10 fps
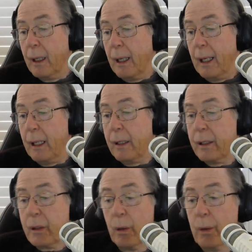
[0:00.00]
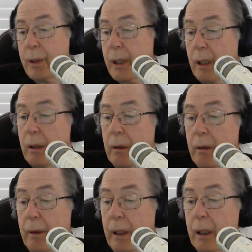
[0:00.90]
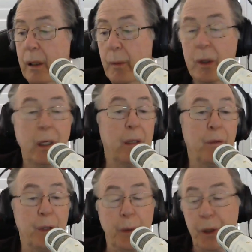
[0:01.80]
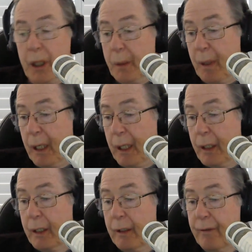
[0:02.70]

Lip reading: And there's also the community resources page